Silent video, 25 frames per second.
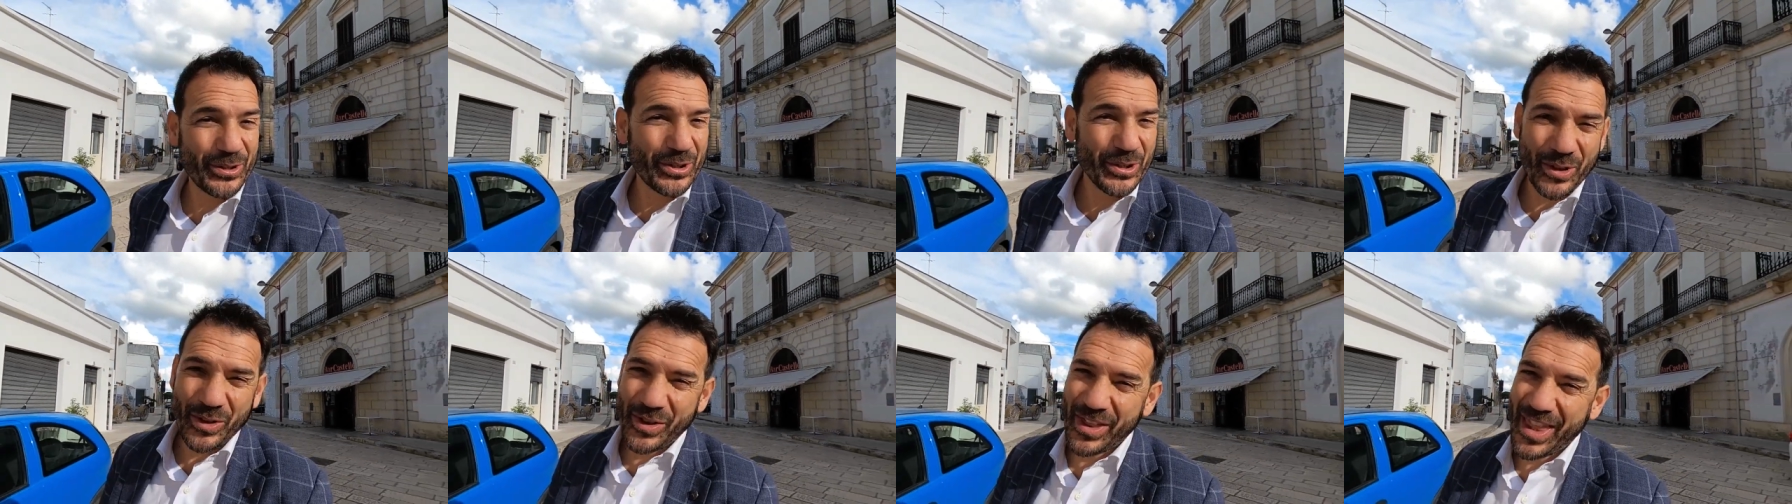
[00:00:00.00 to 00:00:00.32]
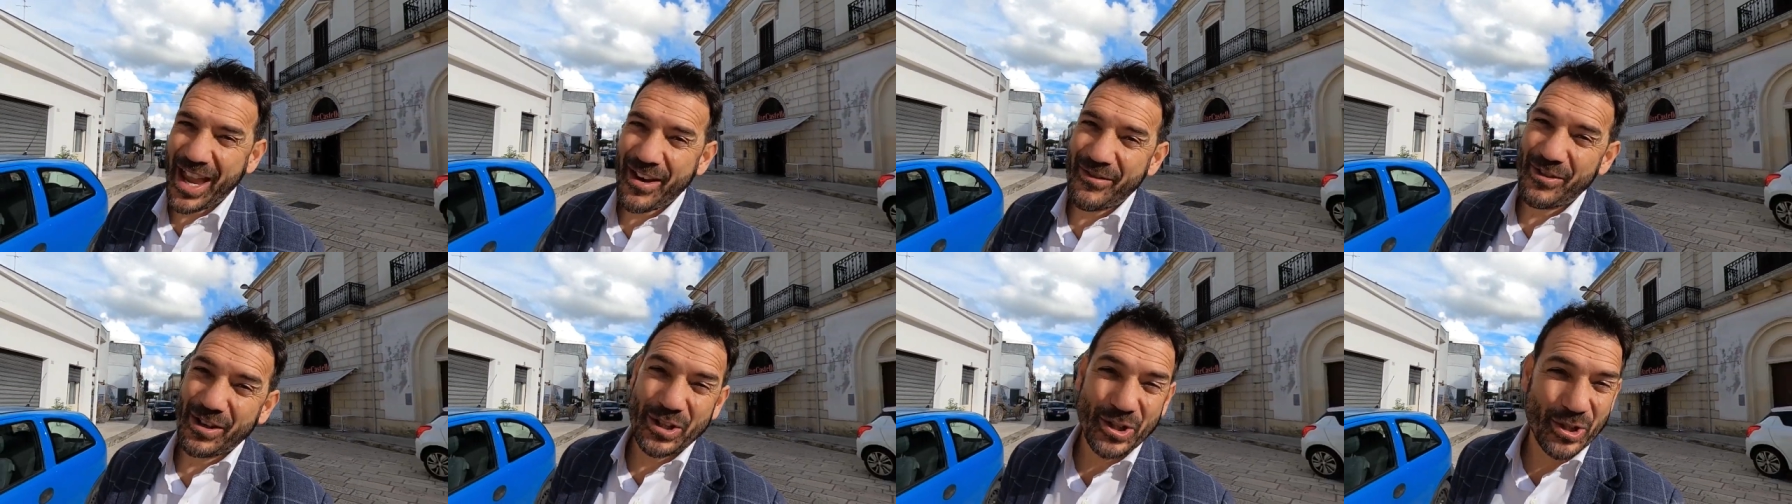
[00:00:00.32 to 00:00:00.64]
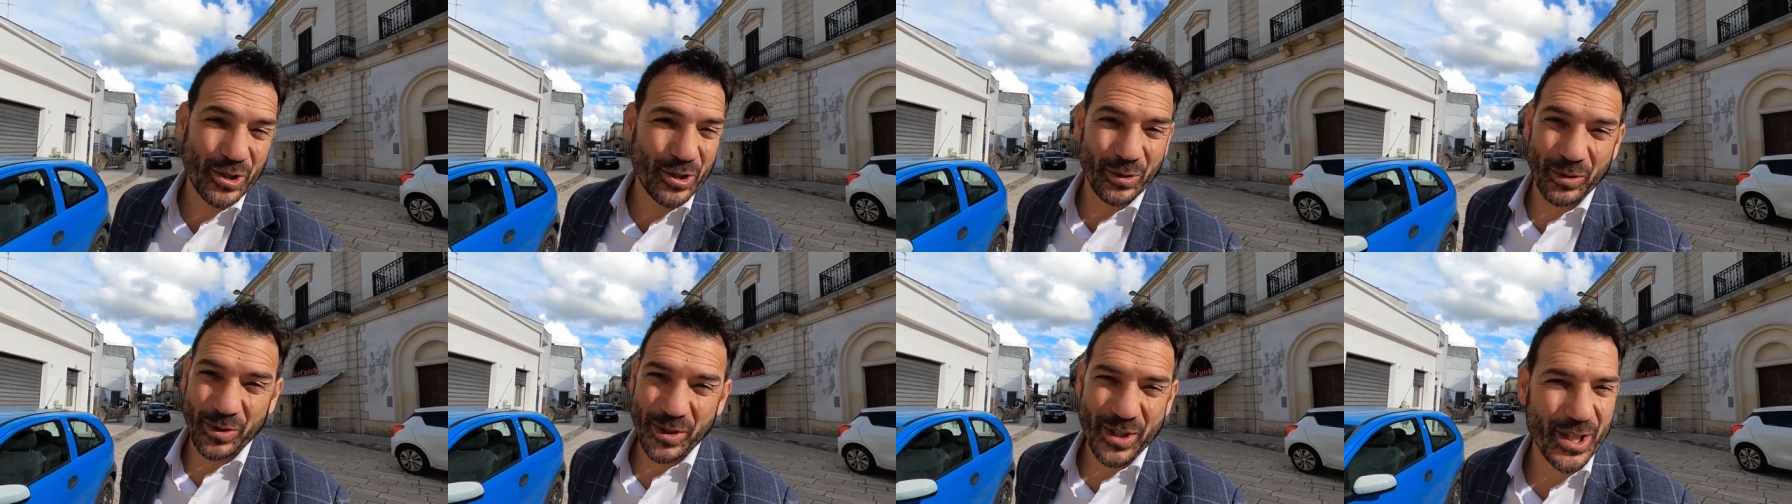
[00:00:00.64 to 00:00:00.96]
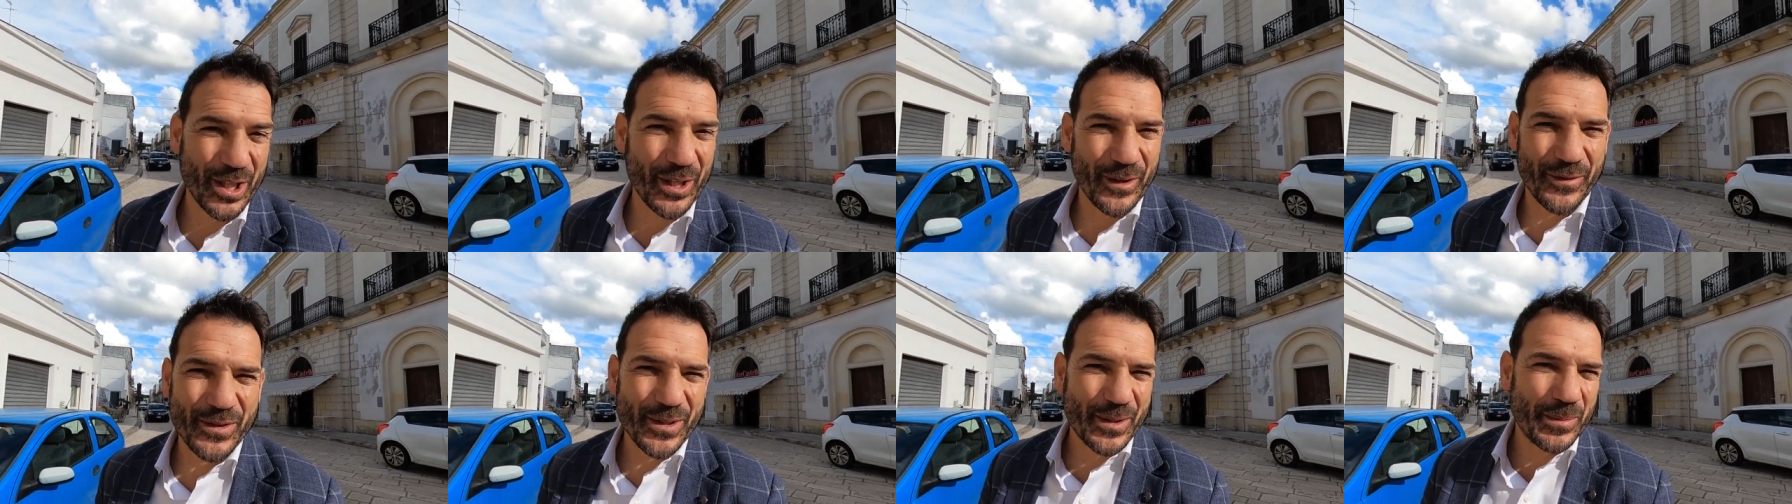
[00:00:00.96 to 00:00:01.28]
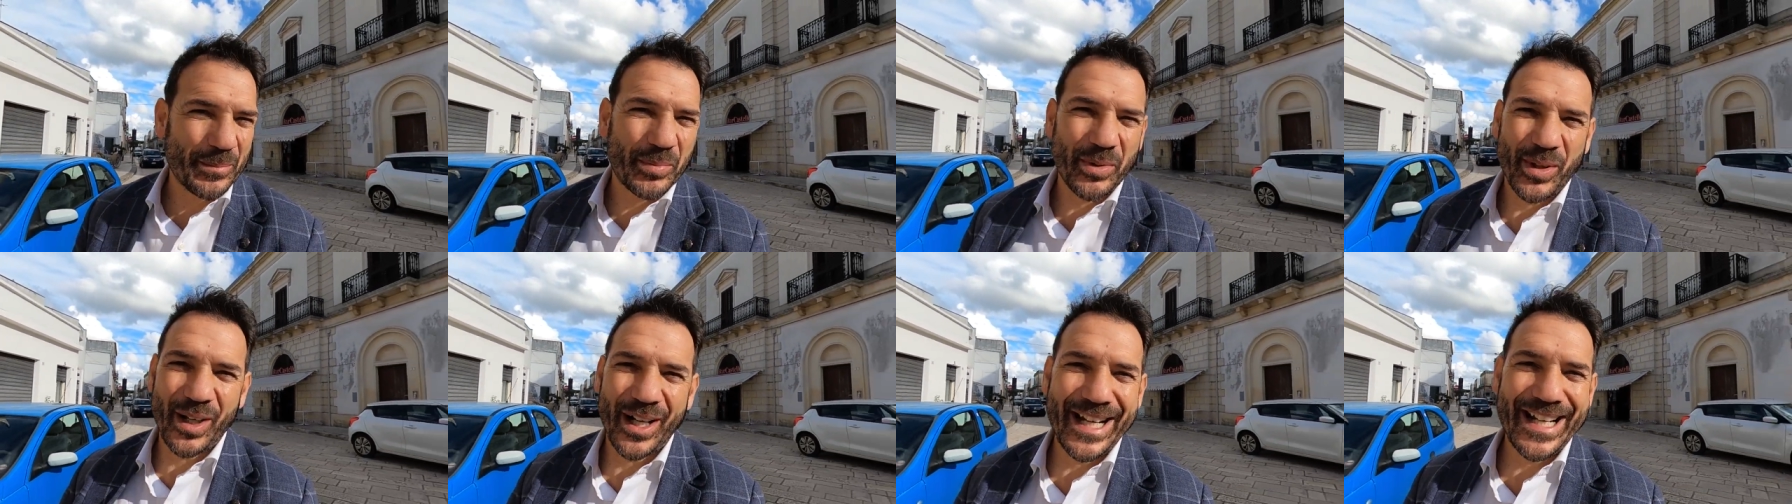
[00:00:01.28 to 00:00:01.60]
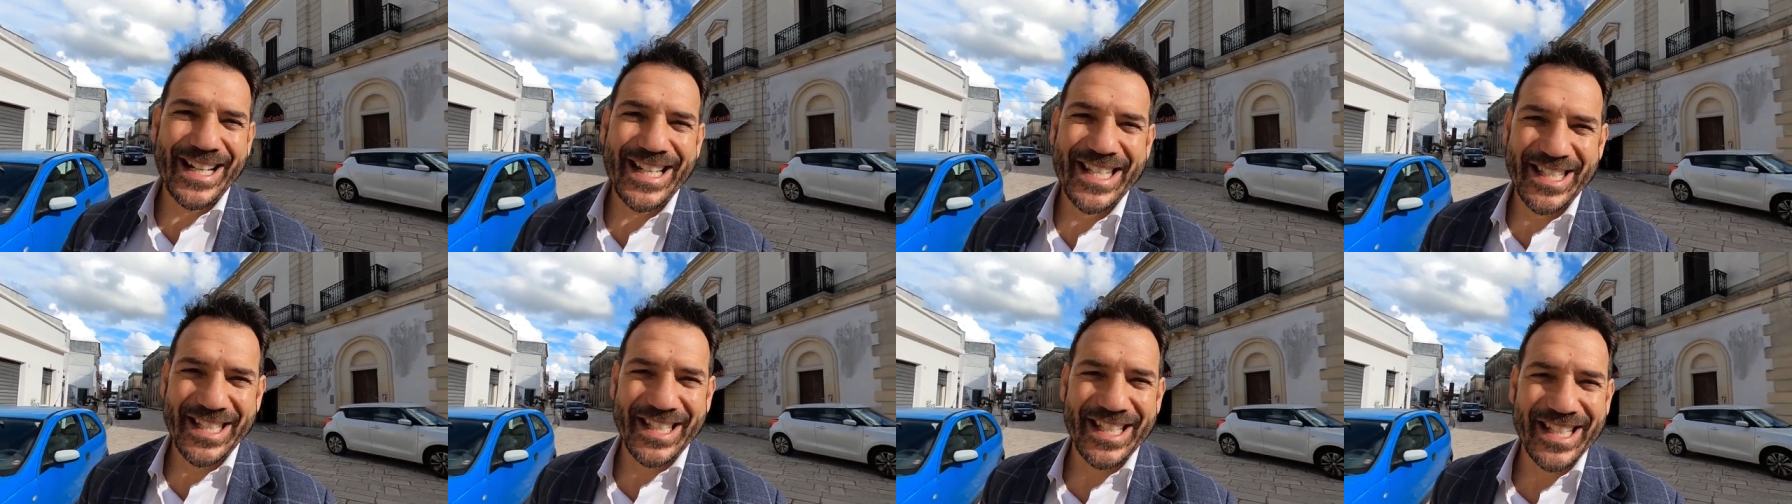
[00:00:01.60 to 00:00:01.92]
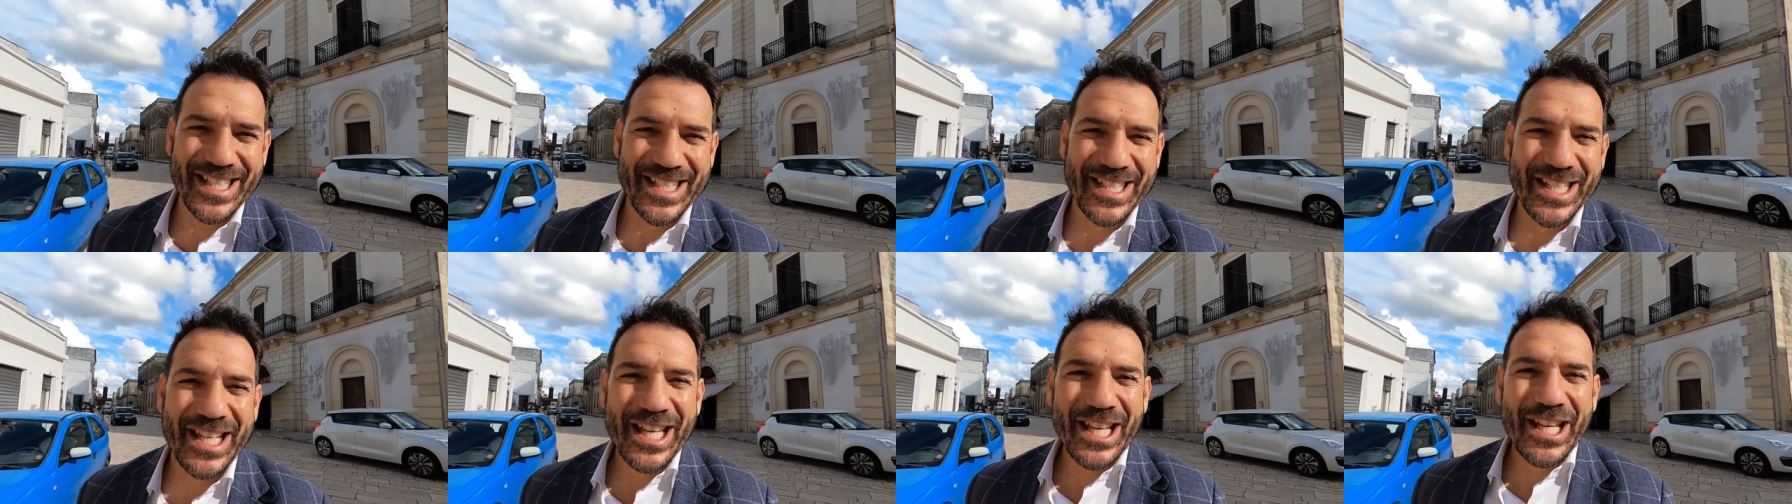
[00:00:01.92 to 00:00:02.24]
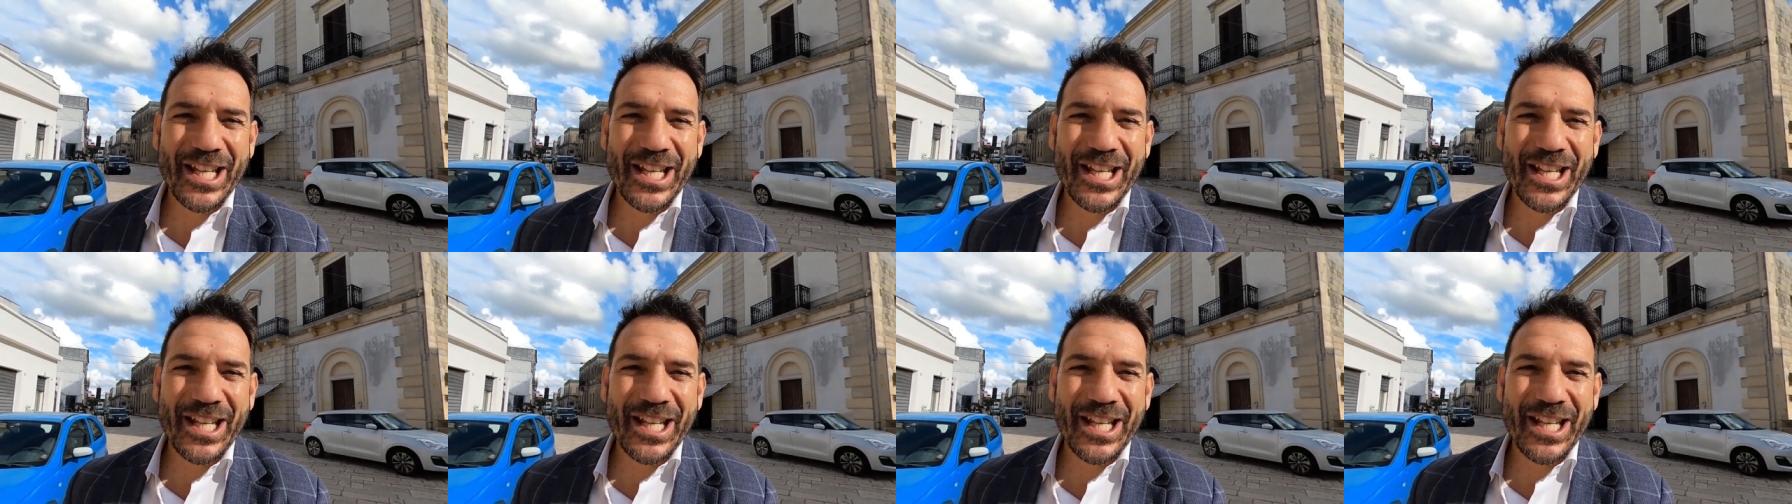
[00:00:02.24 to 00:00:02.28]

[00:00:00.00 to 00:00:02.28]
you're never short of surprises.